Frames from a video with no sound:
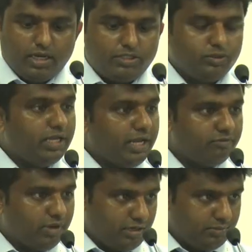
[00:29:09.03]
to the
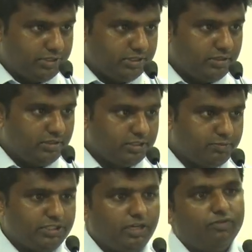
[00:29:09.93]
environment,
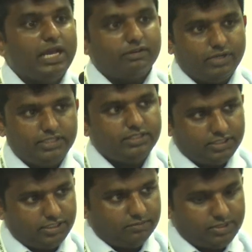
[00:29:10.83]
especially for aquatic
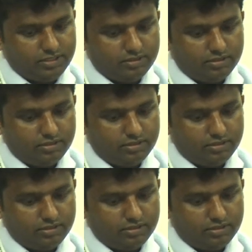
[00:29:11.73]
systems.